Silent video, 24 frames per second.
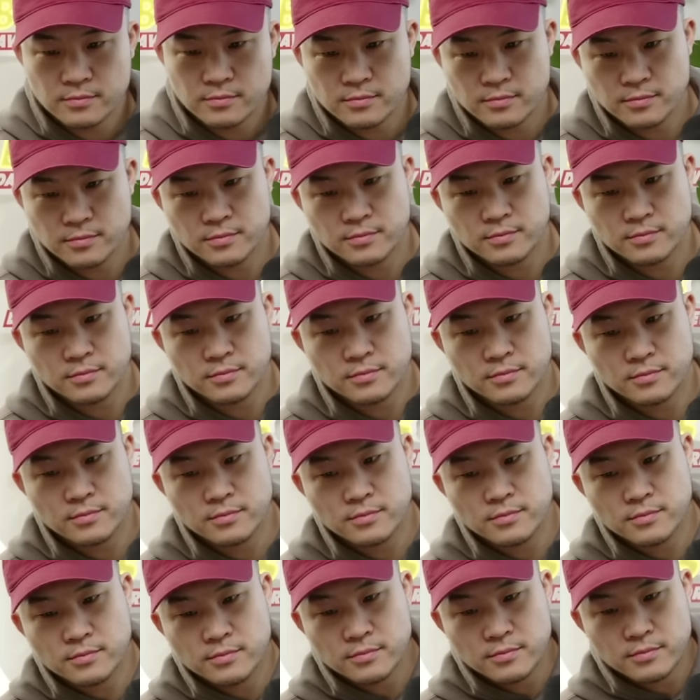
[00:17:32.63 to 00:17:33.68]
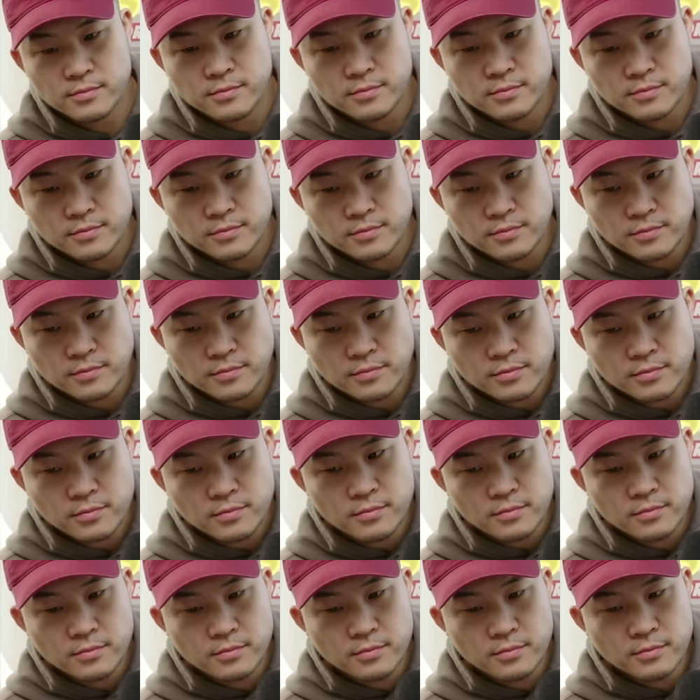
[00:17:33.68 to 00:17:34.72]

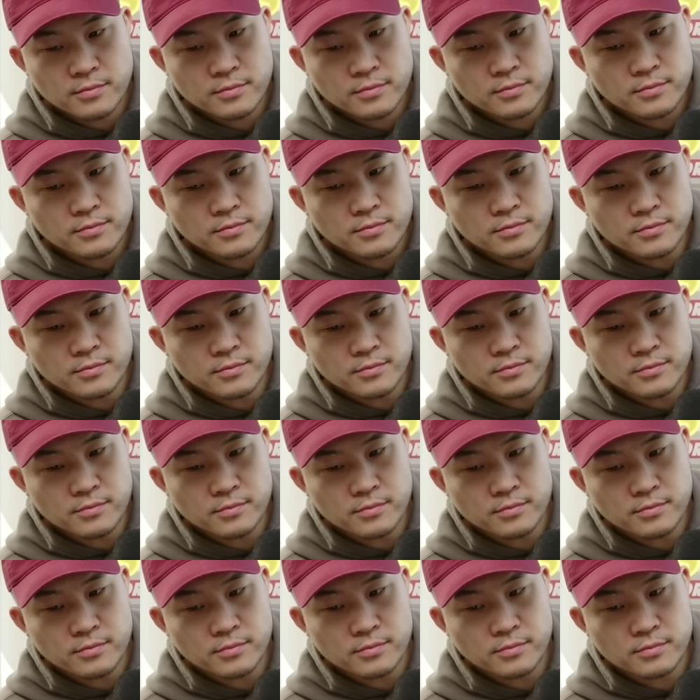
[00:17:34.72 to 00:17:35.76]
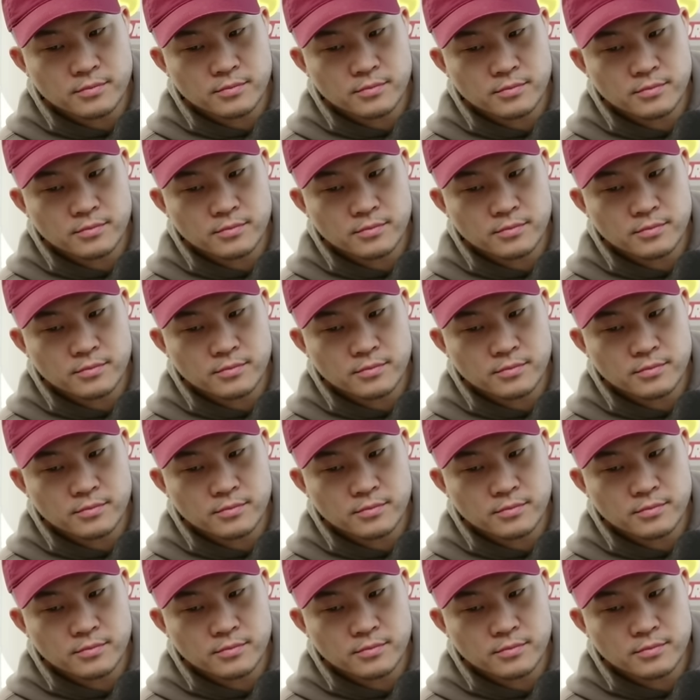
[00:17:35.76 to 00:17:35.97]
No words are spoken by the person on screen.